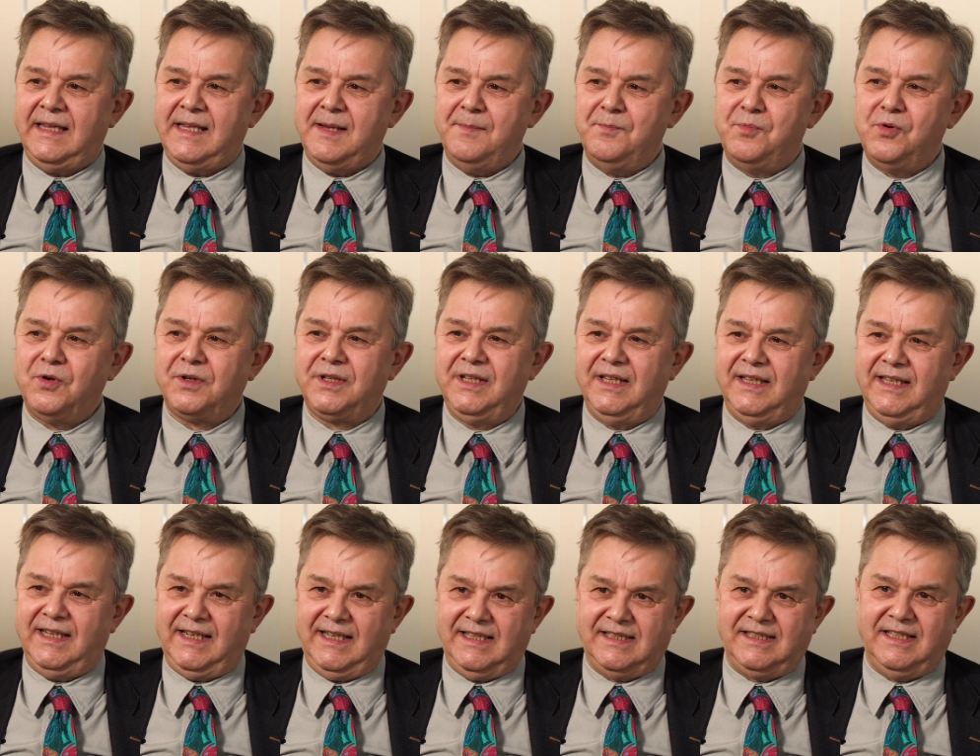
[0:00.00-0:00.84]
The important
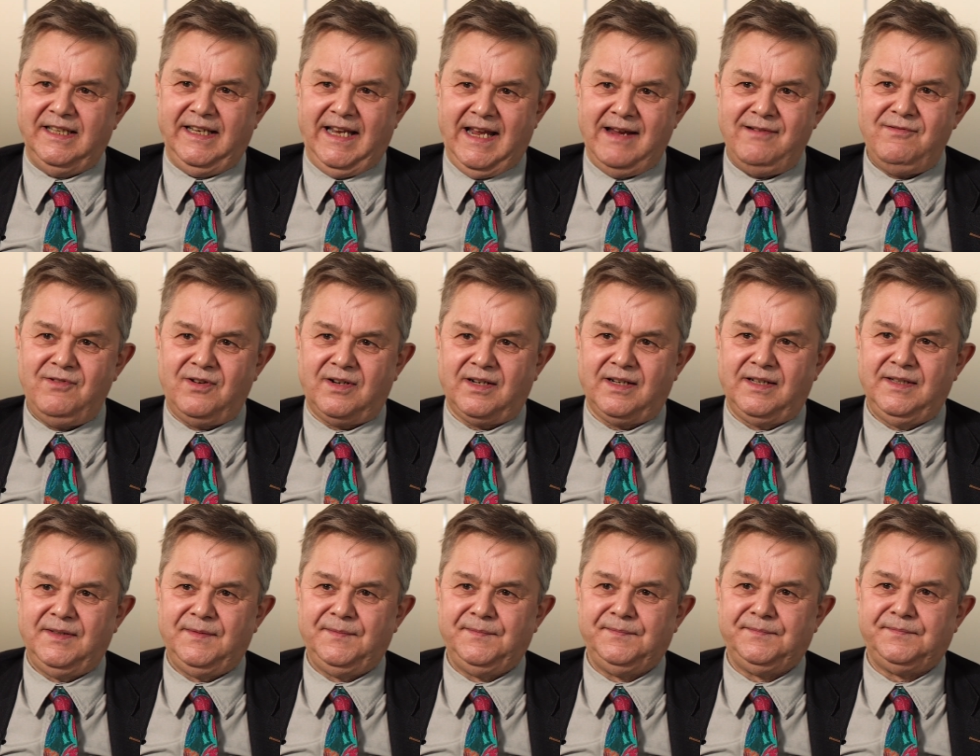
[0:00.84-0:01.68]
thing is to network,
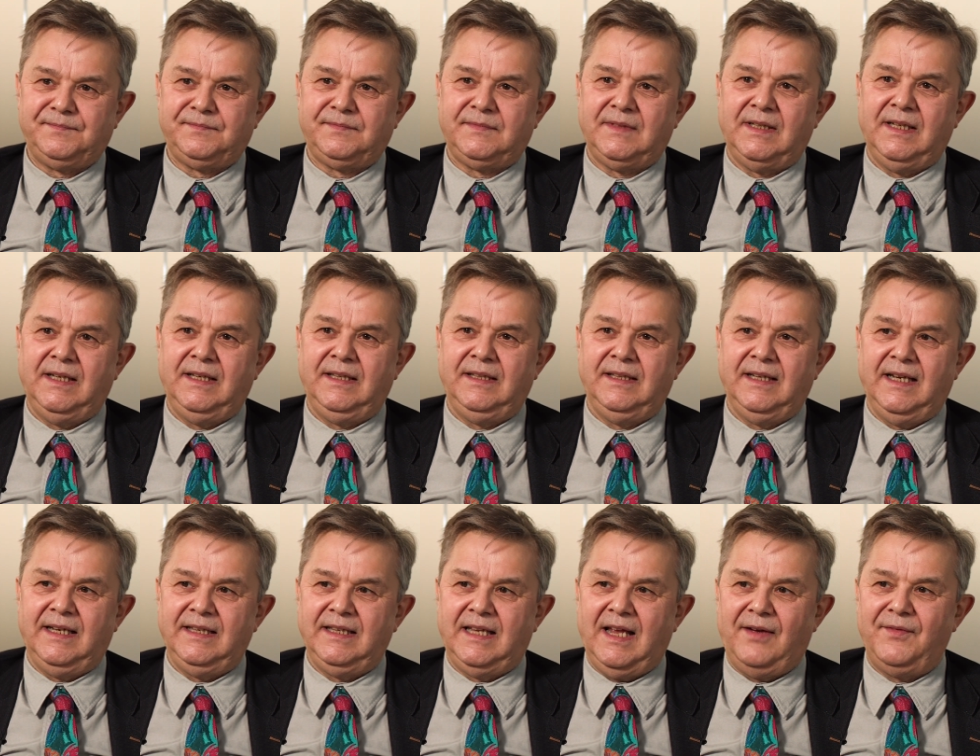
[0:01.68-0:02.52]

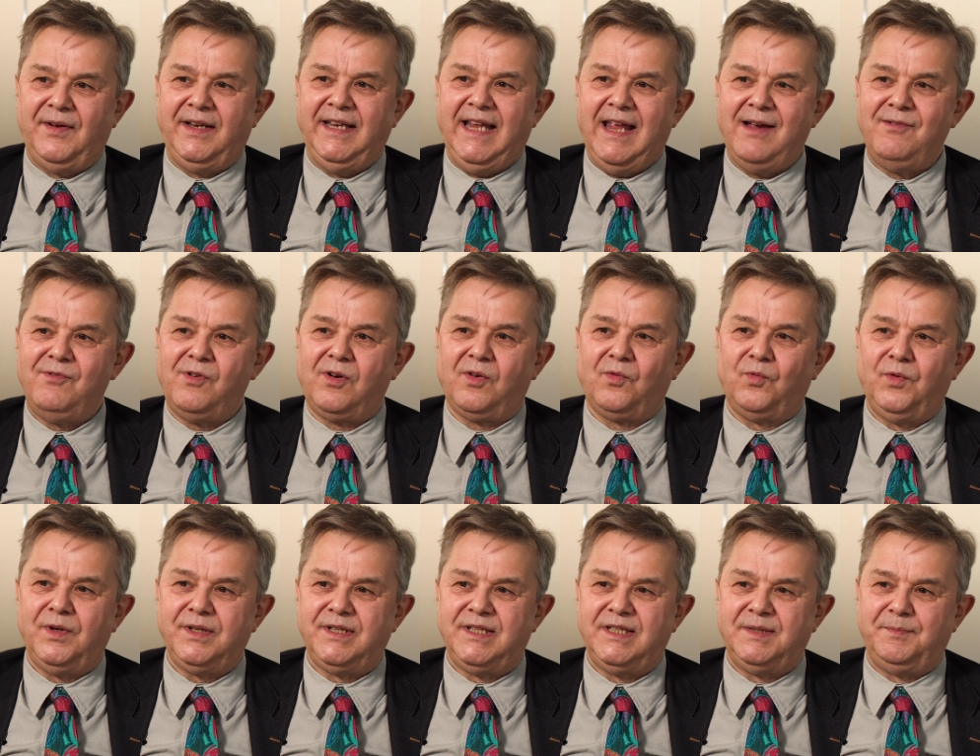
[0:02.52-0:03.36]
and have a network
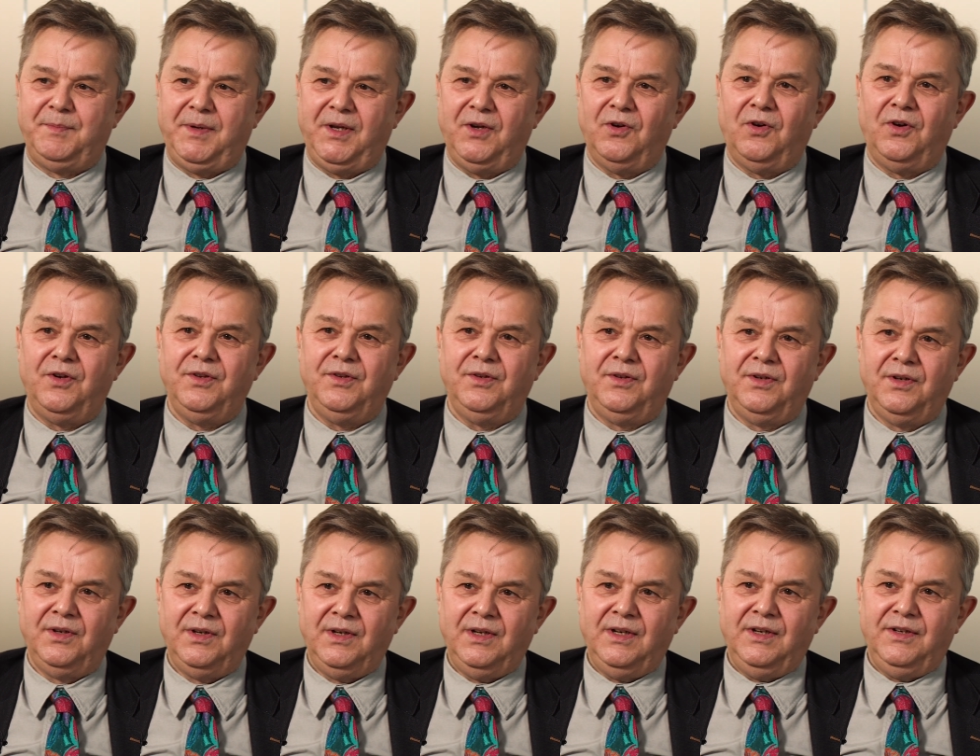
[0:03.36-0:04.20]
which is beyond
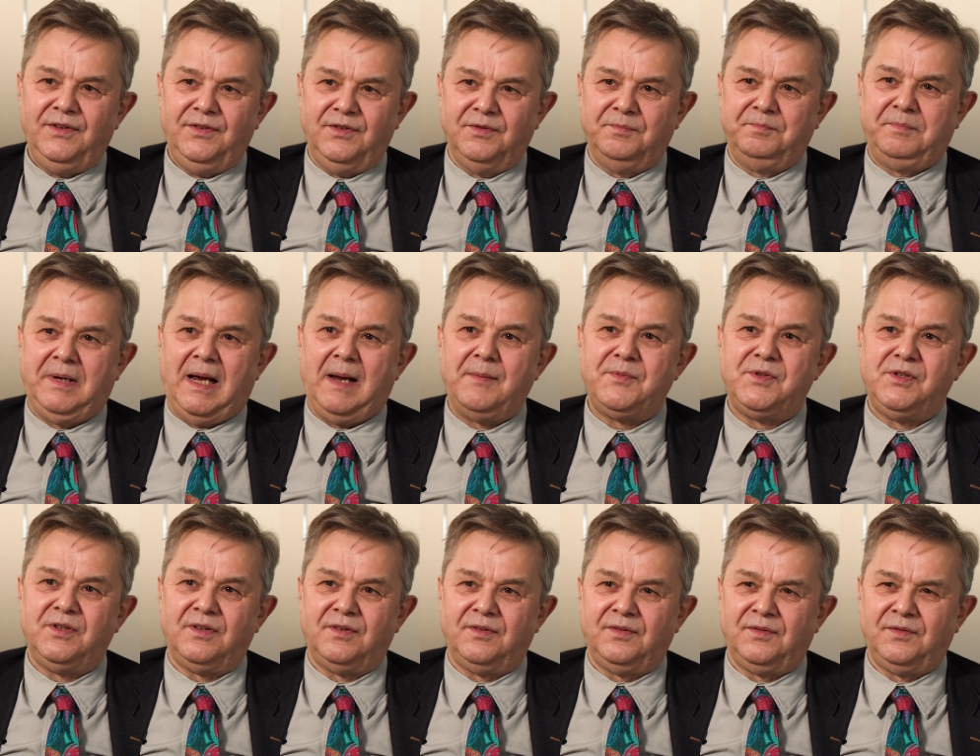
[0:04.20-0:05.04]

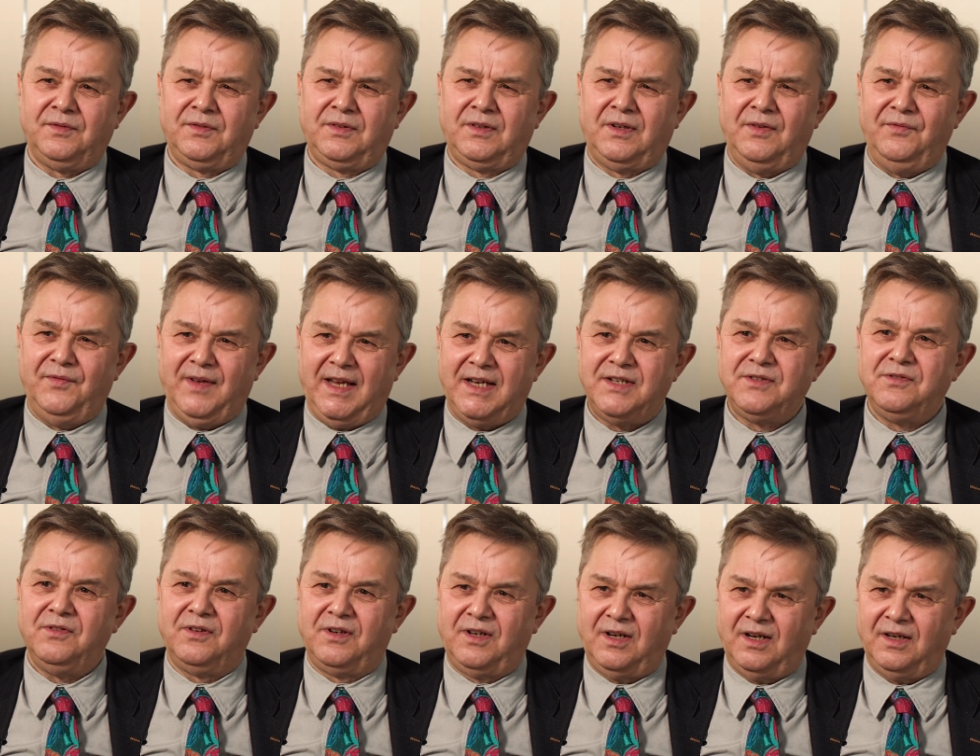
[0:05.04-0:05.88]
perhaps your
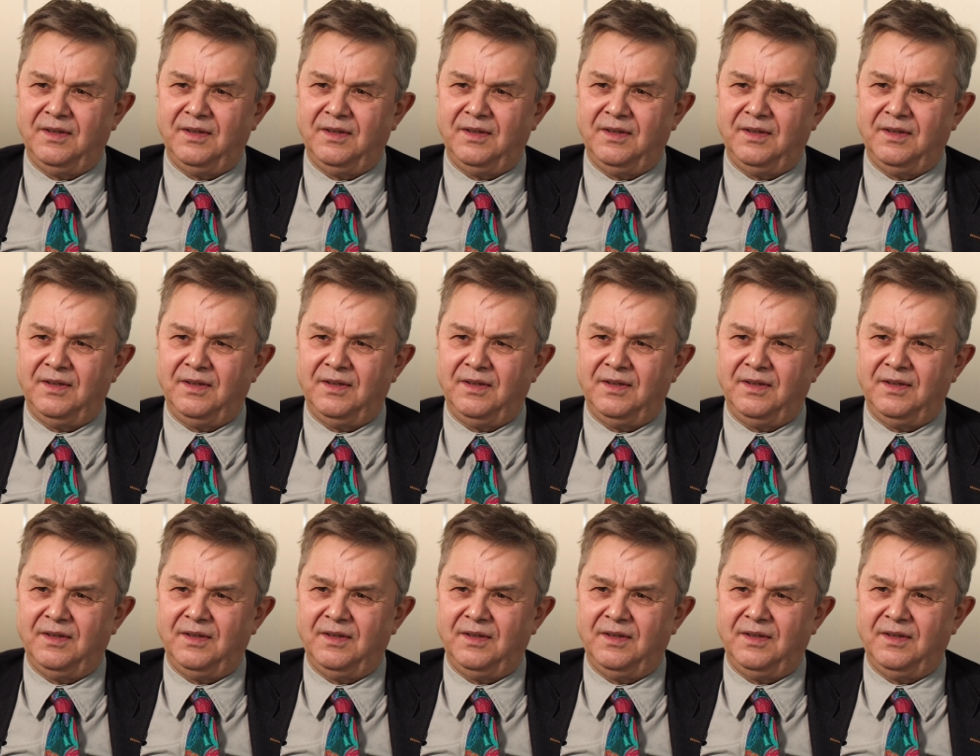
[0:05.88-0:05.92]
conventional